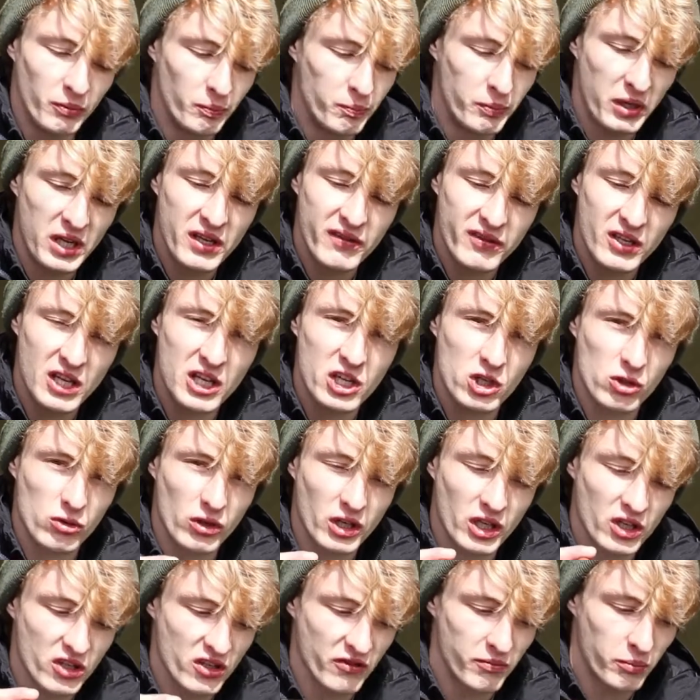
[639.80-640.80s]
PVA
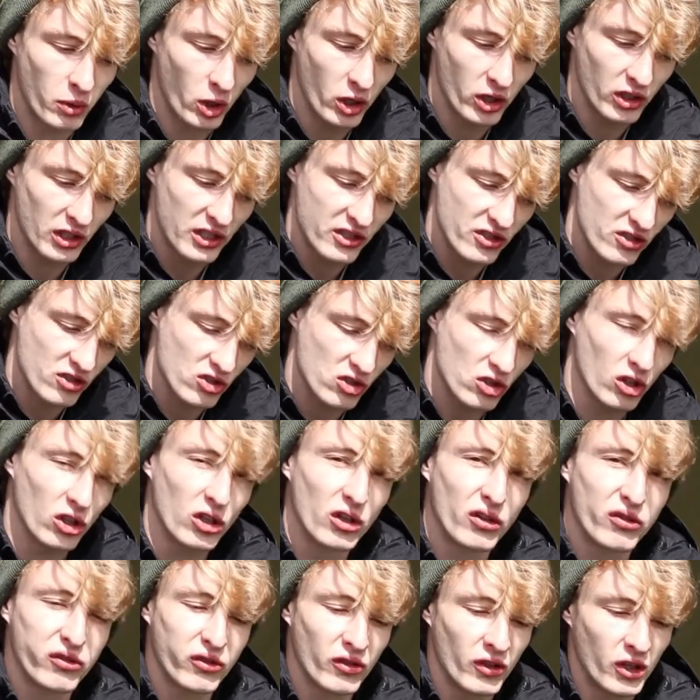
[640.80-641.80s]
stringers of boilies and
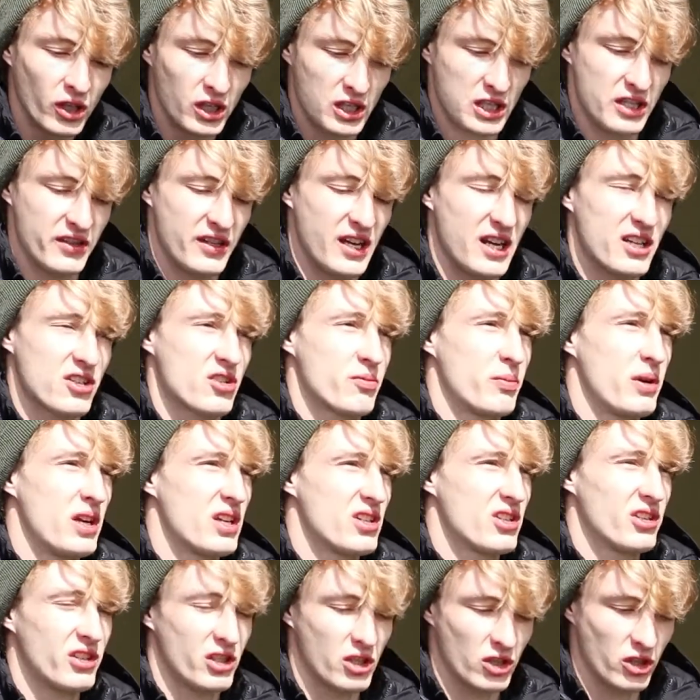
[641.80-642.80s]
stuff, and that's
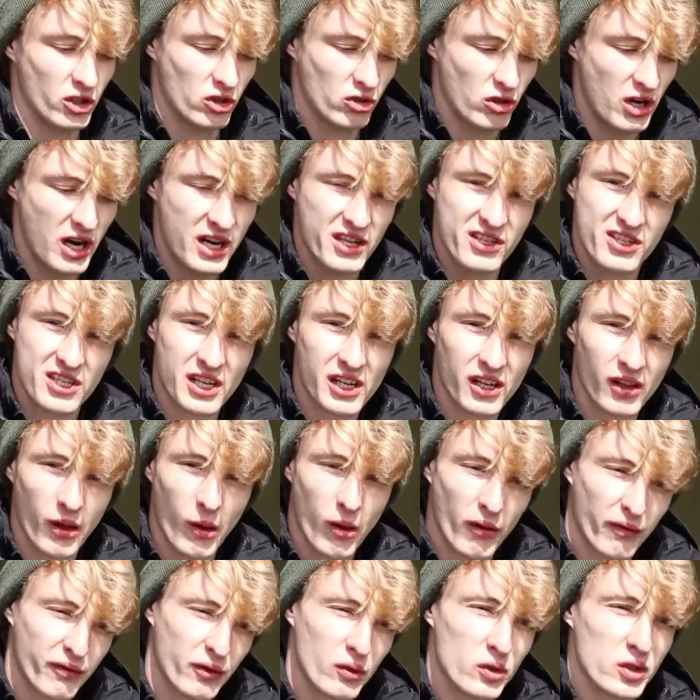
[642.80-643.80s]
basically going to try and single
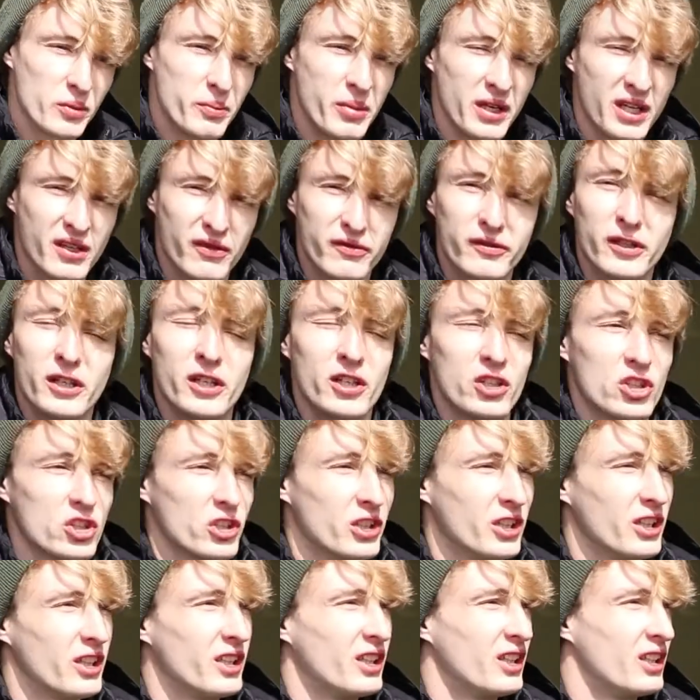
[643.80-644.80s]
out a few of the bigger fish.
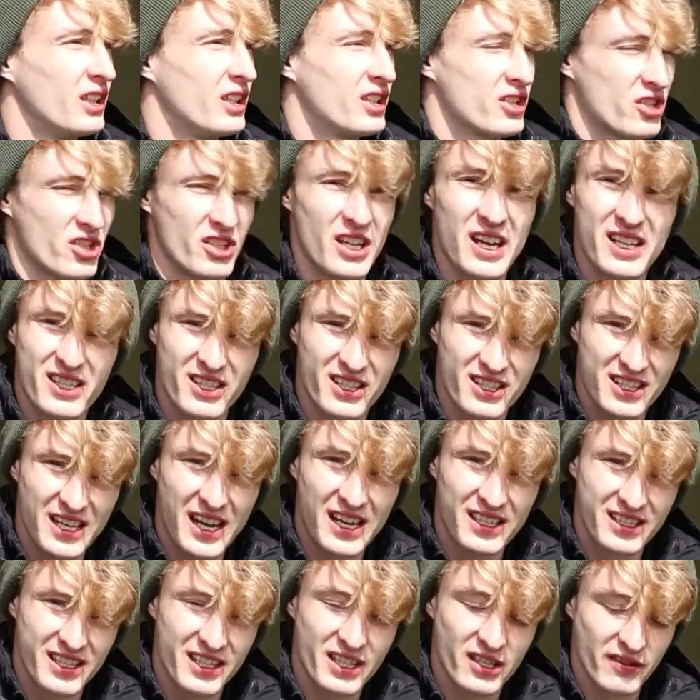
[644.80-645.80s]
So that's the
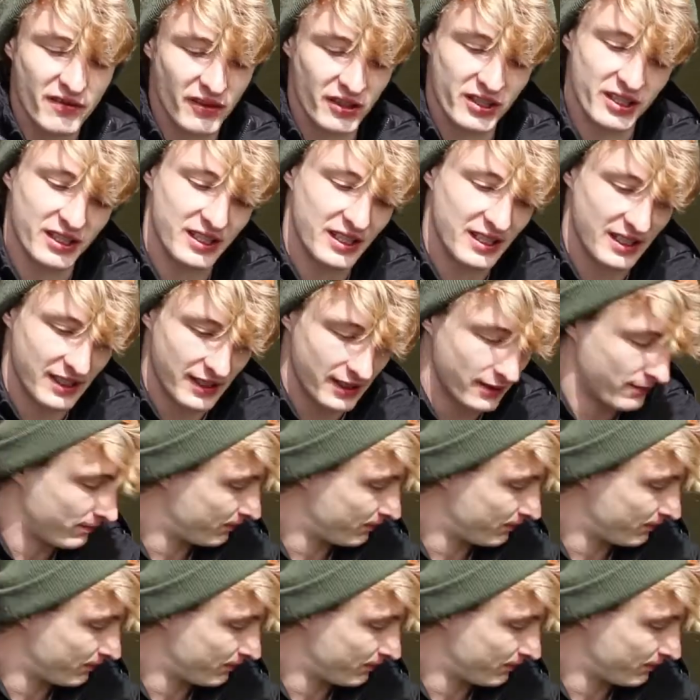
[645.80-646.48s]
tactics for today.